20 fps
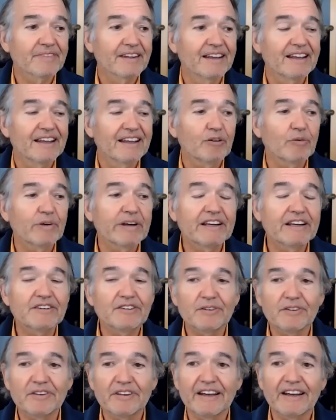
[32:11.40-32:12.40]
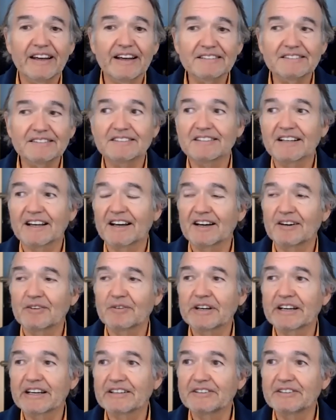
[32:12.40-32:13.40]
we could do this, uh, we
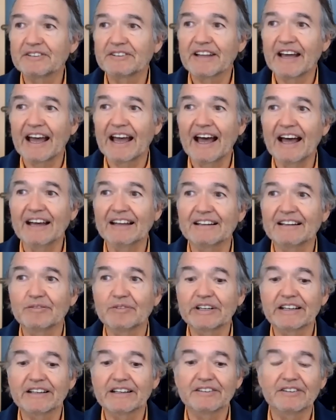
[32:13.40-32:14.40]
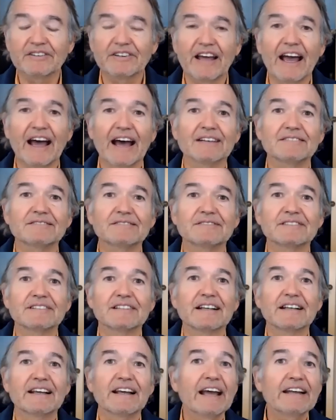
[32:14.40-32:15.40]
could do that, and we could do that.
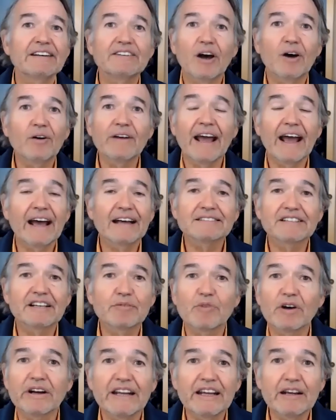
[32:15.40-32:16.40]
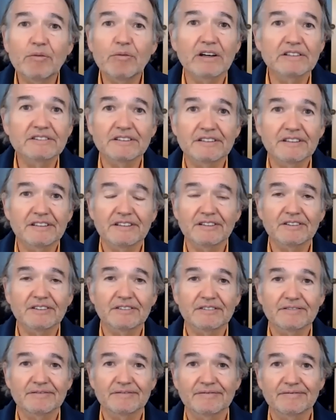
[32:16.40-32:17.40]
And don't ask him what he wants to do.
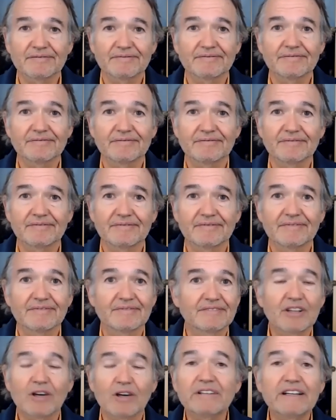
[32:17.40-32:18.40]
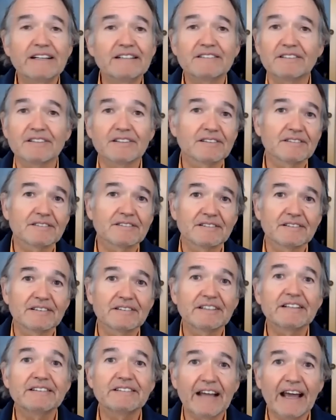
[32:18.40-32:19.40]
Don't need to
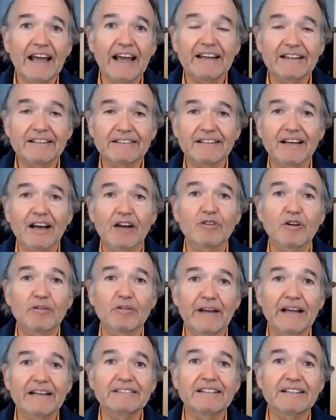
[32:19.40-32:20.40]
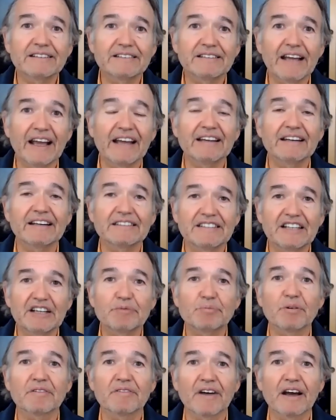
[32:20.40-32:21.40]
the date, a romantic date, is he
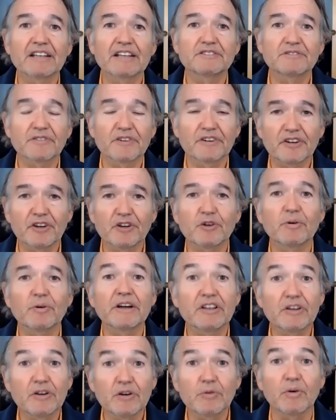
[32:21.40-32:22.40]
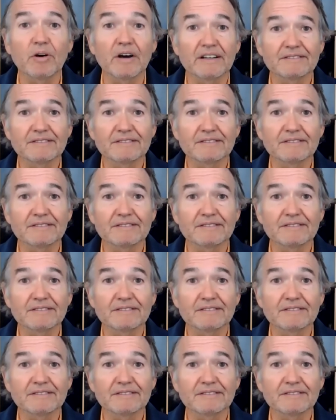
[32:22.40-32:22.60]
provides for you what you want.